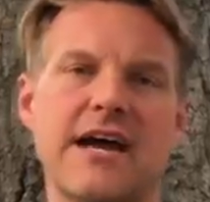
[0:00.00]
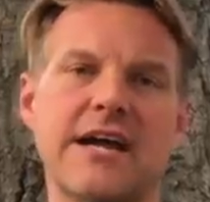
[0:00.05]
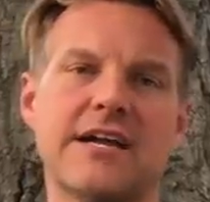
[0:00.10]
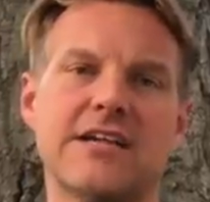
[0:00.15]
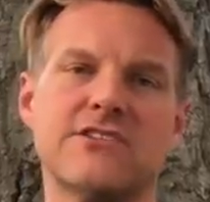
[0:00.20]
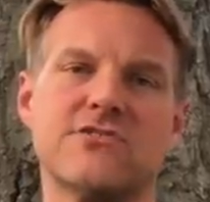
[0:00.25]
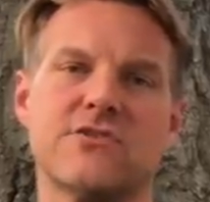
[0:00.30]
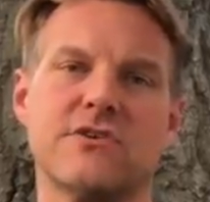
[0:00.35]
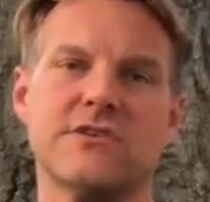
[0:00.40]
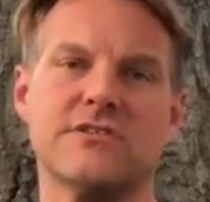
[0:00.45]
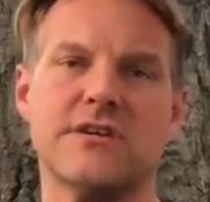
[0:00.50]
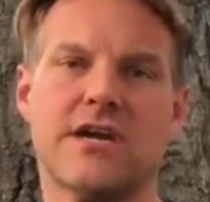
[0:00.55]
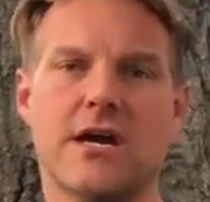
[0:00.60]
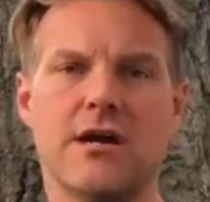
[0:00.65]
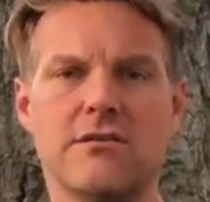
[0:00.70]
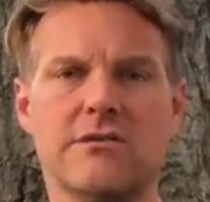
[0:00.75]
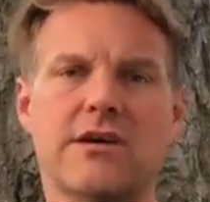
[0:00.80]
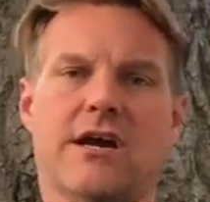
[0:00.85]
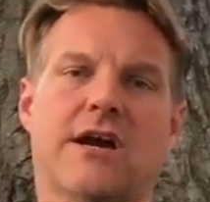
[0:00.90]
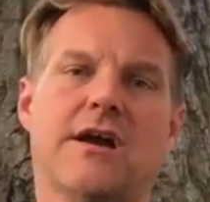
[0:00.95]
I can sort of say,
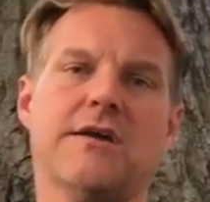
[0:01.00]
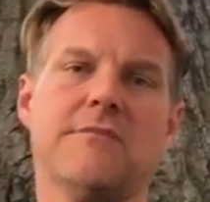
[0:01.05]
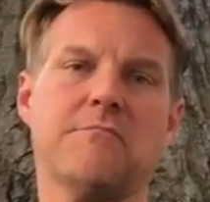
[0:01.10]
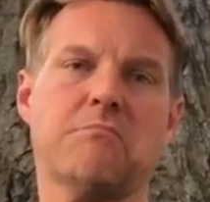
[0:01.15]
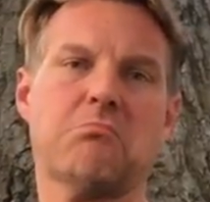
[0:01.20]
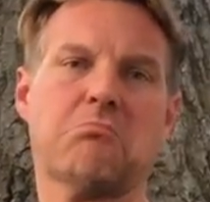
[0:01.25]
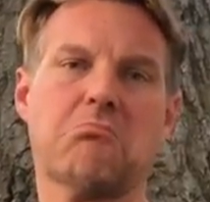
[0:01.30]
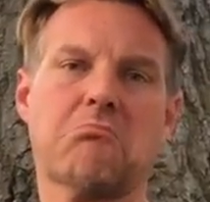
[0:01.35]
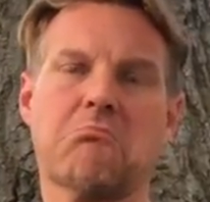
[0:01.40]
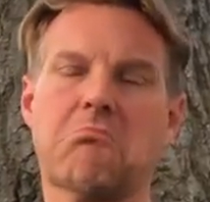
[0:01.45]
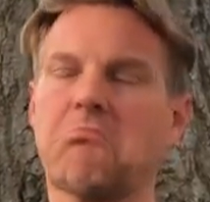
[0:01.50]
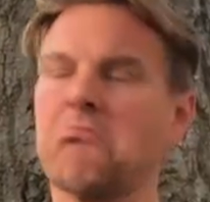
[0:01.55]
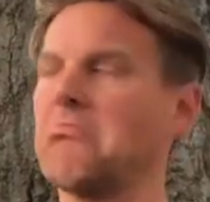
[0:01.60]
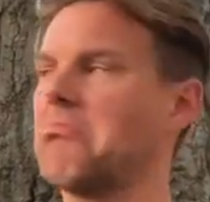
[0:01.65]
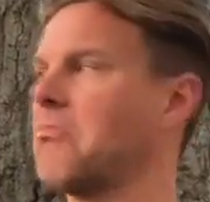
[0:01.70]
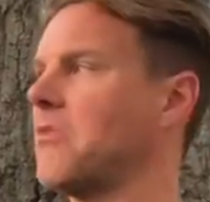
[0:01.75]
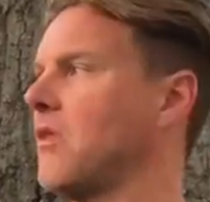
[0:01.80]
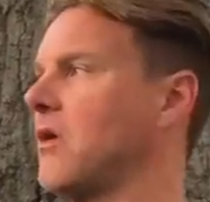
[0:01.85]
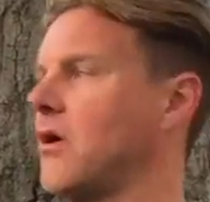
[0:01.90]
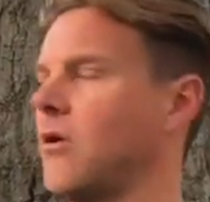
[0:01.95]
okay,
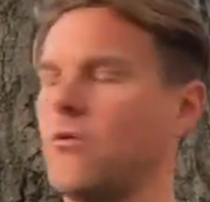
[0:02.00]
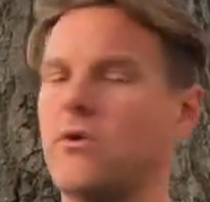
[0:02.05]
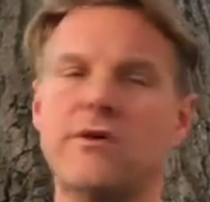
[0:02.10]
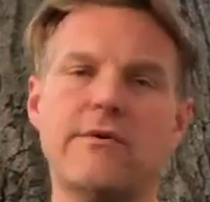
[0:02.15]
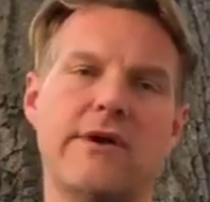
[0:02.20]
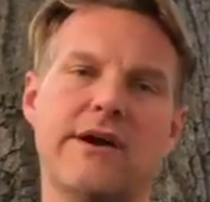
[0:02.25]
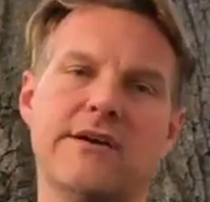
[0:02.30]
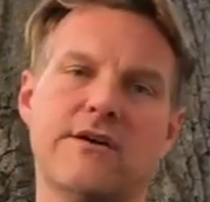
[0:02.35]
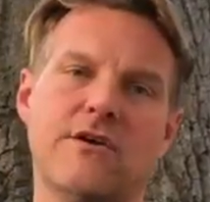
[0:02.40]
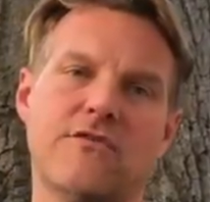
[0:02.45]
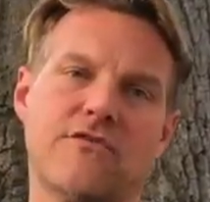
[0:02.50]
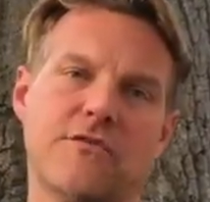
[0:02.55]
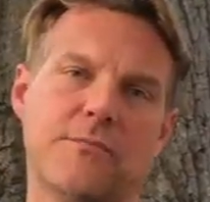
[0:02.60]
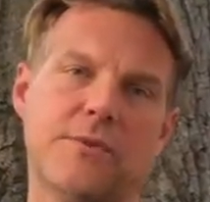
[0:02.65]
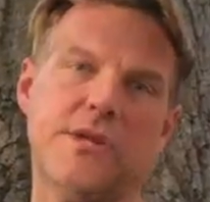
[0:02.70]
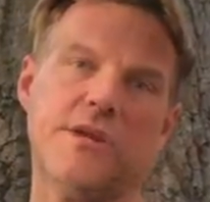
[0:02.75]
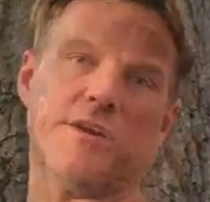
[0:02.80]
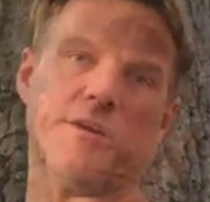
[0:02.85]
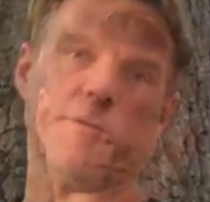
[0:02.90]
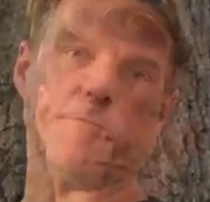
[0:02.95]
where do I go from
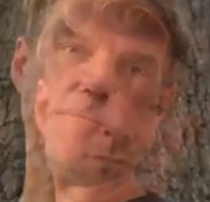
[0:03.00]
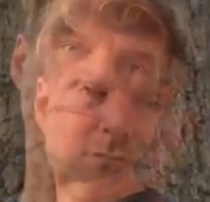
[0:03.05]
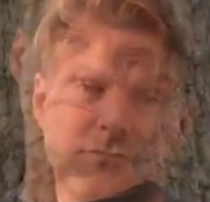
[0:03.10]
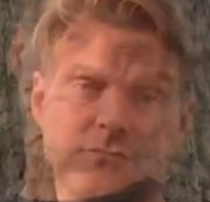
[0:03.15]
here?